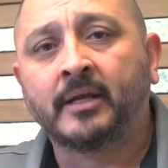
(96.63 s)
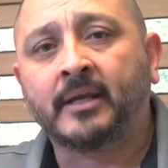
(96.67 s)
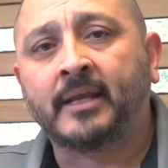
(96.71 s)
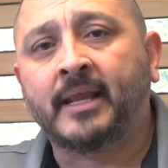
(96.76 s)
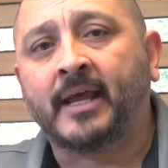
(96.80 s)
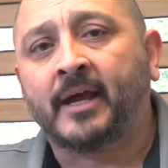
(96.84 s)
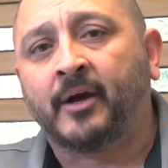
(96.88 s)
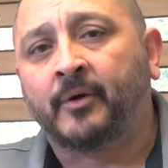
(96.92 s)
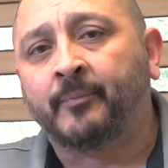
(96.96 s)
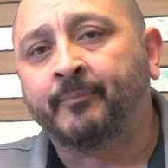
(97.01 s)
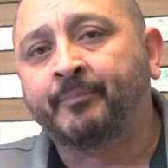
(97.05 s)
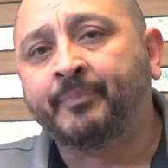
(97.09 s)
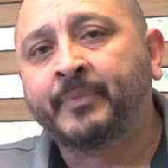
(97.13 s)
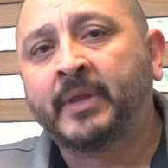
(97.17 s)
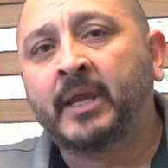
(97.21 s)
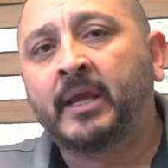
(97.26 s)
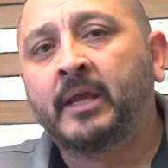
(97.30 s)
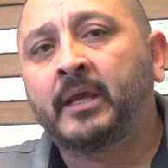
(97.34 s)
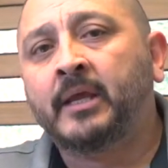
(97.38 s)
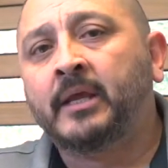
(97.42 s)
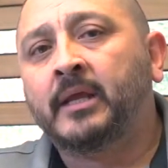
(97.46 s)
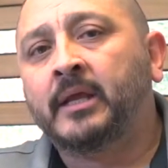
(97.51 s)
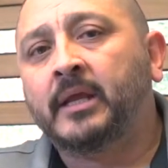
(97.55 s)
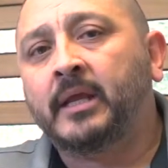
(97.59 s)
Now,
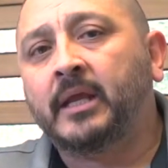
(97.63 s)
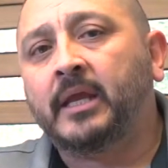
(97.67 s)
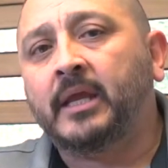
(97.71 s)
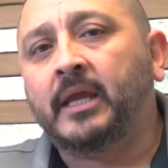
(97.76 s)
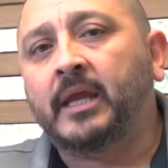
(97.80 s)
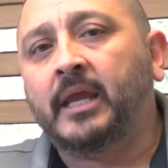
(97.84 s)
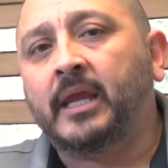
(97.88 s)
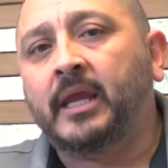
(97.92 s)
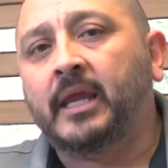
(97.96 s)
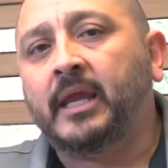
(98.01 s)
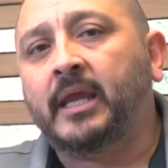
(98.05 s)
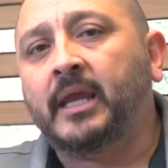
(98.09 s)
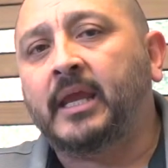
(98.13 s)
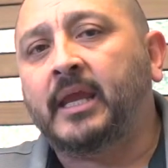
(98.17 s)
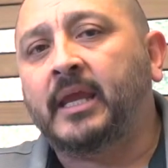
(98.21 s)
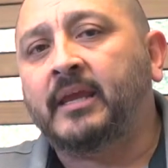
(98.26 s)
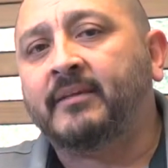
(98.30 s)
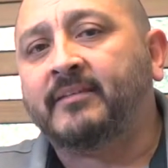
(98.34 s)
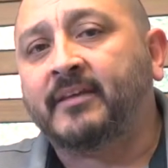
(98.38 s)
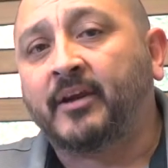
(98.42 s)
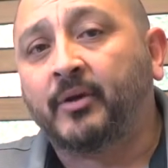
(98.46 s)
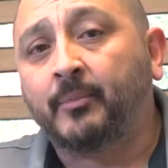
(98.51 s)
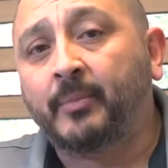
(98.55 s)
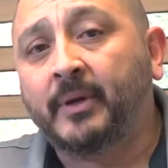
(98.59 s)

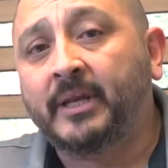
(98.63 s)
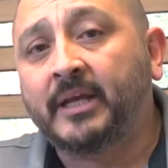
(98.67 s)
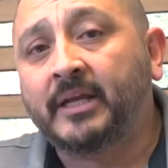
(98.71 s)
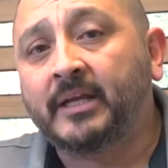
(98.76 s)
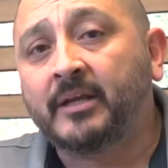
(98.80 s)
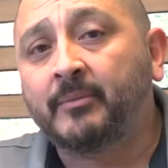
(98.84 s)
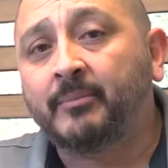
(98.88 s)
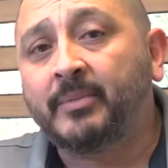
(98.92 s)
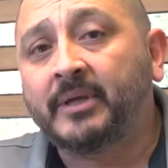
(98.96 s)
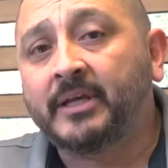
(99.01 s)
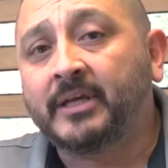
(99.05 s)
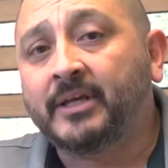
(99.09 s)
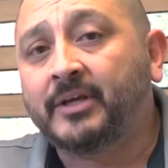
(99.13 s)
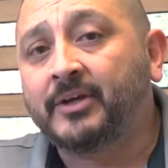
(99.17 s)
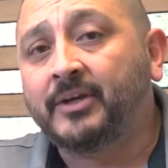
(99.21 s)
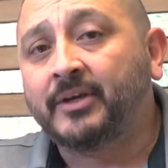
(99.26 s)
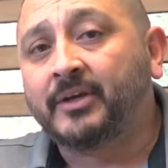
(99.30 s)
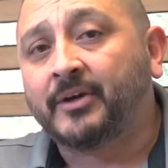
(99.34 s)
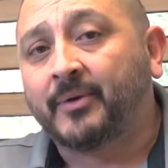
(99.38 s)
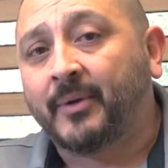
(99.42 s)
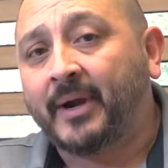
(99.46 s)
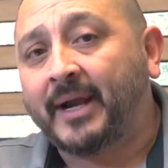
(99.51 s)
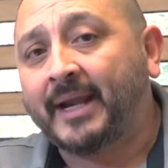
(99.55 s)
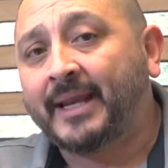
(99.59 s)
is everybody going to be in
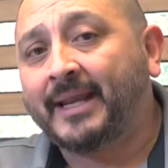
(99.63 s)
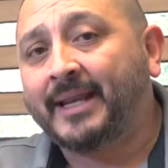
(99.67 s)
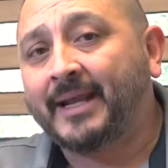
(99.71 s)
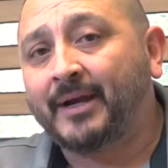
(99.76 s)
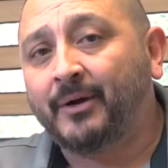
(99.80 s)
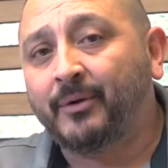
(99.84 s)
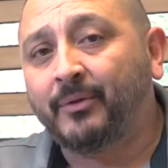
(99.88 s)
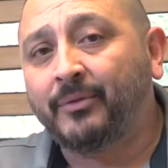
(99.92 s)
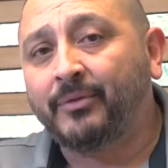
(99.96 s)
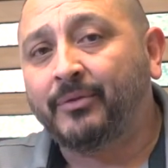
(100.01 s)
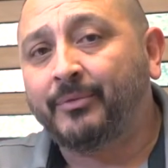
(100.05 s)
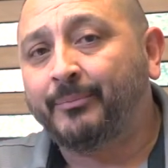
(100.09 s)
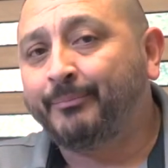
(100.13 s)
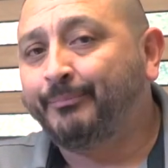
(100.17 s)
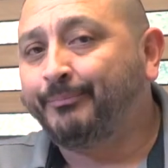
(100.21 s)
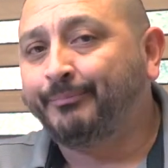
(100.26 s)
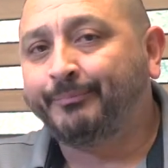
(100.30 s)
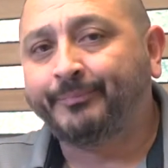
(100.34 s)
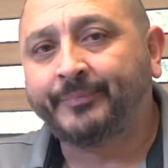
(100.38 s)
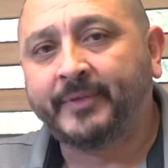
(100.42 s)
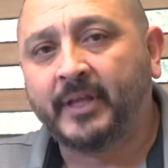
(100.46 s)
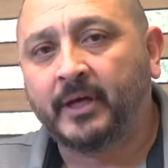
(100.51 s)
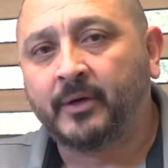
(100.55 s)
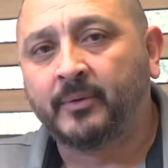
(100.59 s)
good credit health?
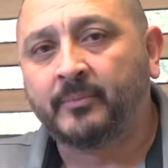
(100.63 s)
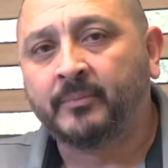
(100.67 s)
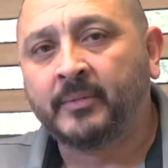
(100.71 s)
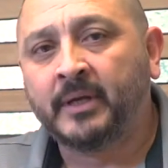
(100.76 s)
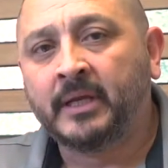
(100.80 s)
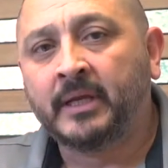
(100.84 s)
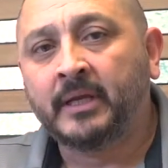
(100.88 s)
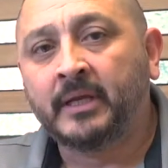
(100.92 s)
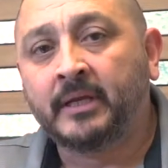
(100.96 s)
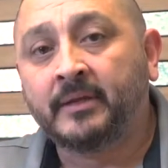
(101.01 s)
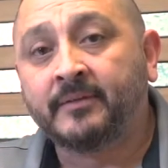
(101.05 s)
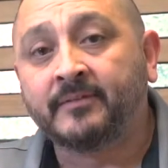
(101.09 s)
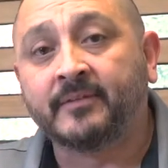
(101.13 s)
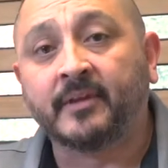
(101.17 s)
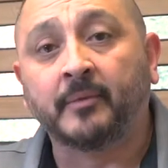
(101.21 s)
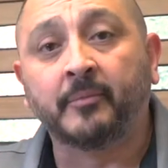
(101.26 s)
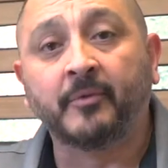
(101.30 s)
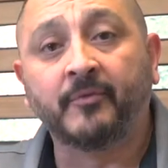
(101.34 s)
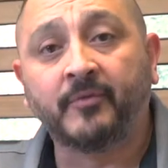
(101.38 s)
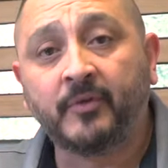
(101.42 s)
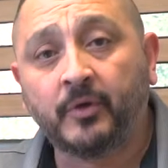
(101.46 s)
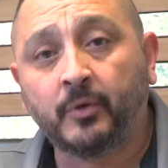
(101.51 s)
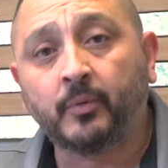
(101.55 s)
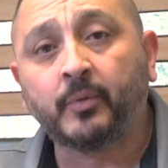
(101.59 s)
No.
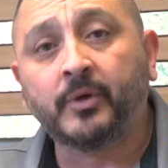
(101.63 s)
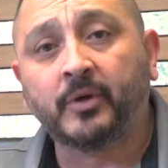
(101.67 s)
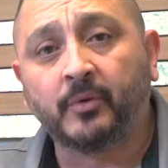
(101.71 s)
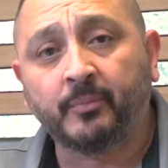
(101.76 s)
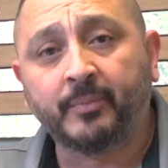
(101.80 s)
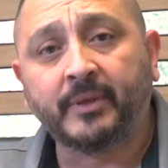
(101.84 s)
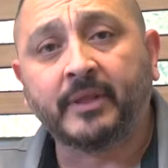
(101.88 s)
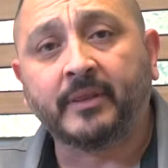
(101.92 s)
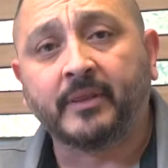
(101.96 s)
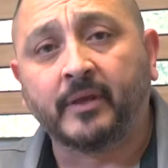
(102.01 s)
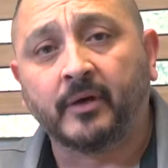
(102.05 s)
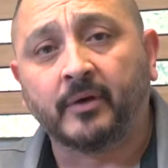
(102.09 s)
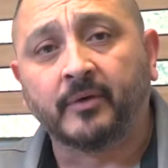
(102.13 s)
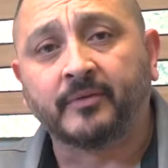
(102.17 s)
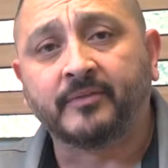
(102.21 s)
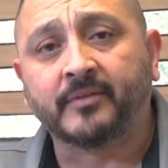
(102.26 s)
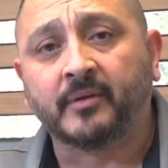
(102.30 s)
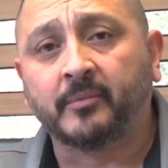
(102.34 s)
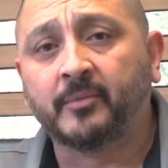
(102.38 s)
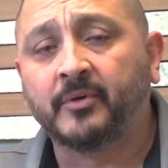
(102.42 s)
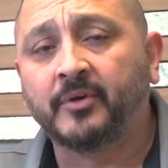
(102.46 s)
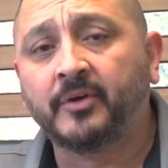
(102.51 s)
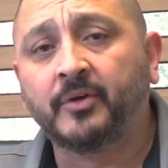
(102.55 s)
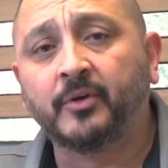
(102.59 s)
Some of you will be though.
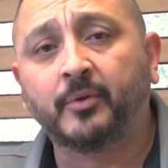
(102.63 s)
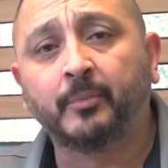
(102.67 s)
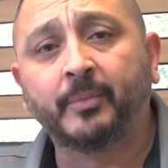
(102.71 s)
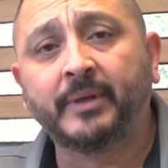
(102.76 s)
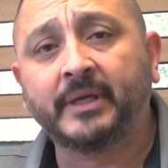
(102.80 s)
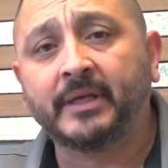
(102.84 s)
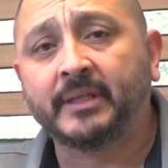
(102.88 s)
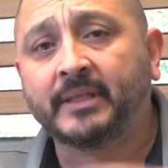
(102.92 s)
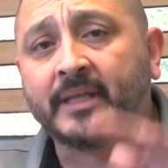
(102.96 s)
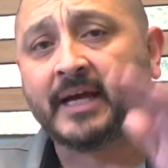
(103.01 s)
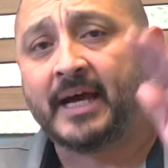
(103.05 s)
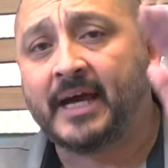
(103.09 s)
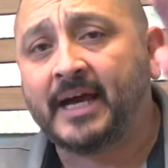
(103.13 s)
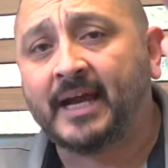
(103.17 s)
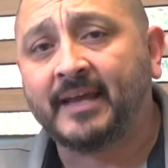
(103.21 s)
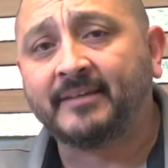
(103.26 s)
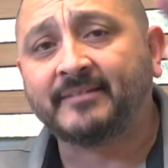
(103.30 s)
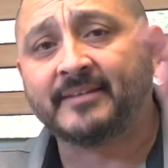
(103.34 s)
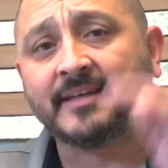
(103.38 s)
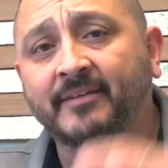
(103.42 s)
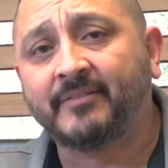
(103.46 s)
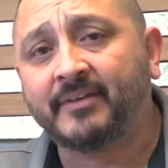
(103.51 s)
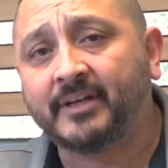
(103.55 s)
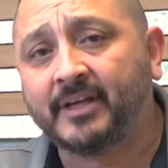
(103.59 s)
Some of you will be in the high
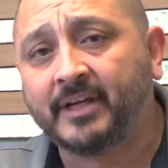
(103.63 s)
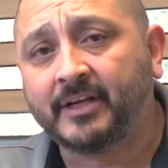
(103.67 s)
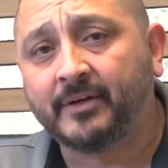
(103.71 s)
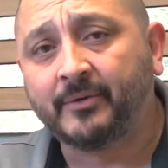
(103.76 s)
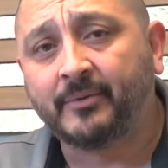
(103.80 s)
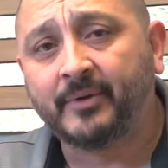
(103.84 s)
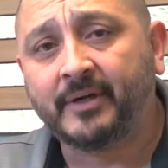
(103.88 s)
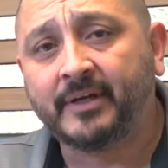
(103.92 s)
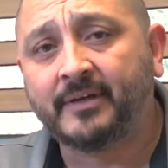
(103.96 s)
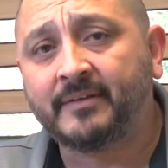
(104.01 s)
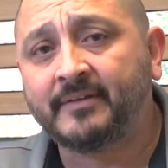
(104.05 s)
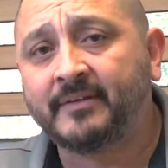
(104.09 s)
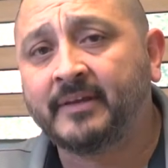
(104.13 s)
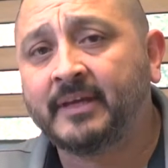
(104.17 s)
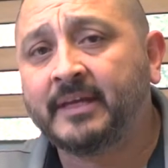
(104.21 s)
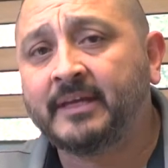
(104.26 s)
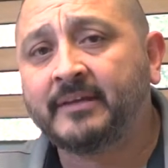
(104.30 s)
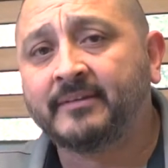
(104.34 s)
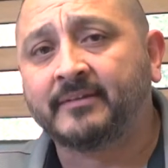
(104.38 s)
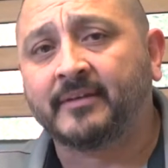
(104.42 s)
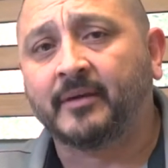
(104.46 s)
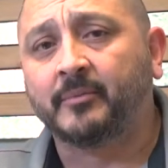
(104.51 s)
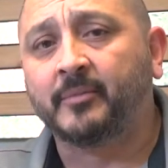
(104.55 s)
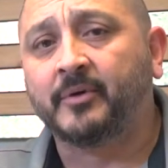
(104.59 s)
700s.
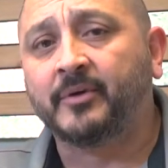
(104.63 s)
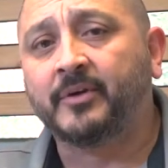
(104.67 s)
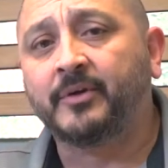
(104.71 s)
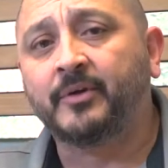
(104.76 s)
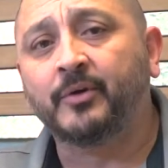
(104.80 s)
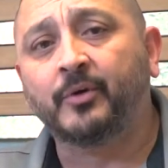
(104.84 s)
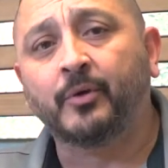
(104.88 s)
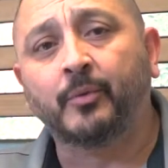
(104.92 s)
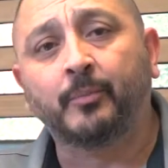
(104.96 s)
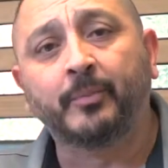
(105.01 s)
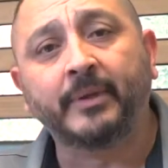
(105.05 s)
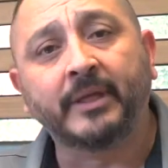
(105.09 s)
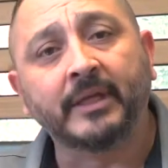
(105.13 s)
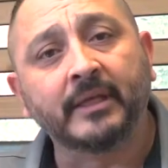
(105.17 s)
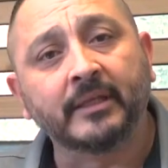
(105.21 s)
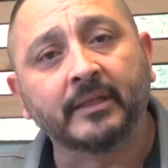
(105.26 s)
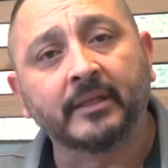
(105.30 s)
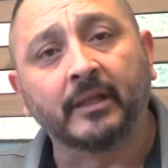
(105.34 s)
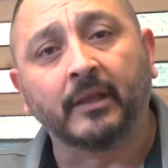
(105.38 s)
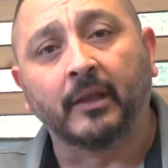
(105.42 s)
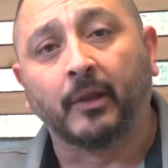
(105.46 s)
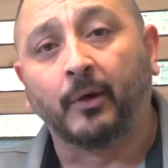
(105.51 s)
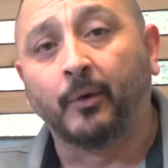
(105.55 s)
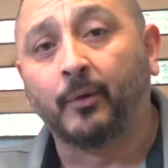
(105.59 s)
Some of you will be in
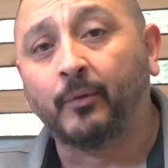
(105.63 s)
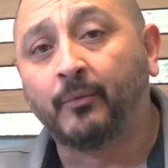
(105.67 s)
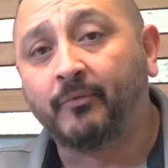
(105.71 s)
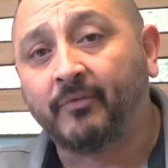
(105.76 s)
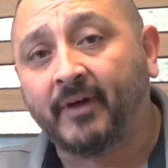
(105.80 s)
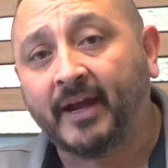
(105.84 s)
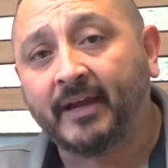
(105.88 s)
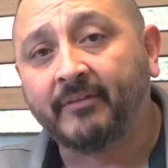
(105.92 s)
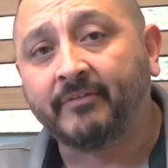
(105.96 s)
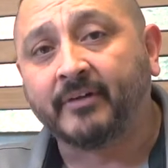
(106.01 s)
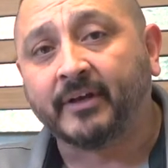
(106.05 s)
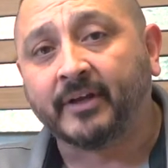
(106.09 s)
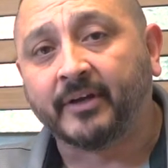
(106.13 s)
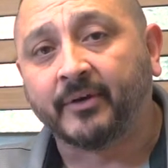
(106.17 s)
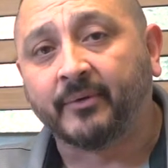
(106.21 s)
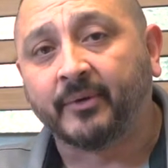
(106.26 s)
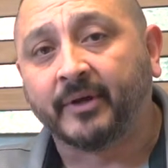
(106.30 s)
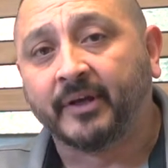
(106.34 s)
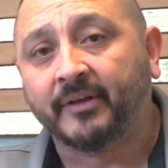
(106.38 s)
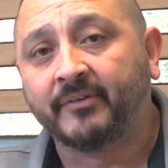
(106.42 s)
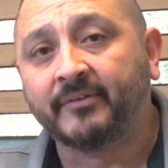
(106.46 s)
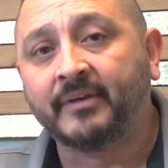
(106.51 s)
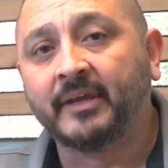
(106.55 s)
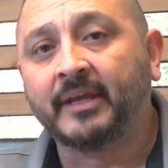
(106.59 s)
the low
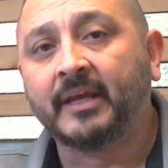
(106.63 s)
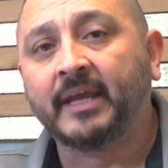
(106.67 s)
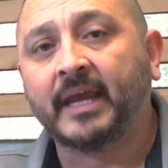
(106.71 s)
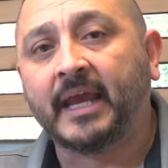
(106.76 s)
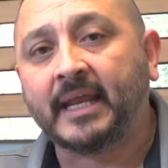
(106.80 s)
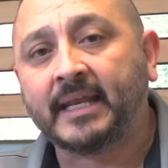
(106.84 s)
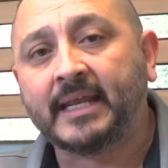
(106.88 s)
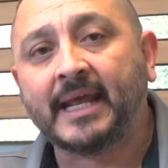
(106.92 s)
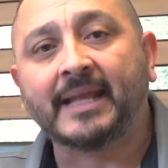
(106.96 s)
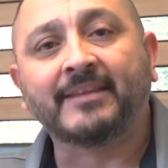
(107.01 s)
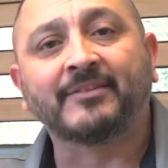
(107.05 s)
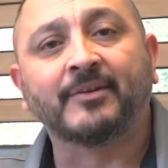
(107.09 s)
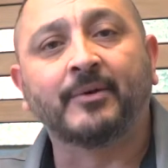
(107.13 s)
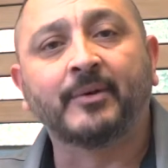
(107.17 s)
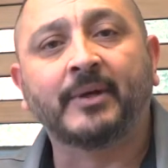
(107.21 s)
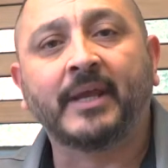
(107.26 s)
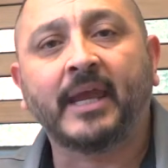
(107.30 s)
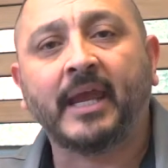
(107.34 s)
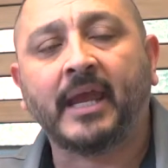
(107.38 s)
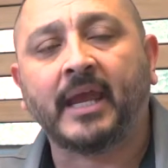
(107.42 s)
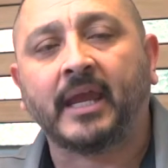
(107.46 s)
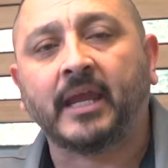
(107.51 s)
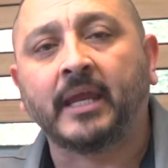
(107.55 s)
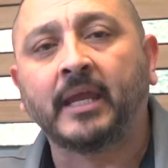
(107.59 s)
500s, and that's
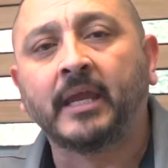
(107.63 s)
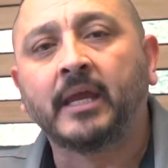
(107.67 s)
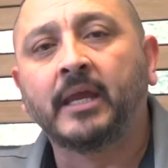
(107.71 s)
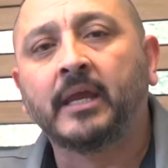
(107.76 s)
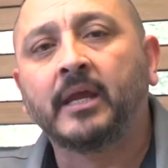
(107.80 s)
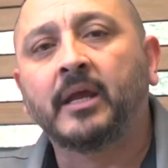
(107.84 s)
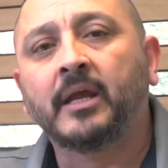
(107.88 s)
okay.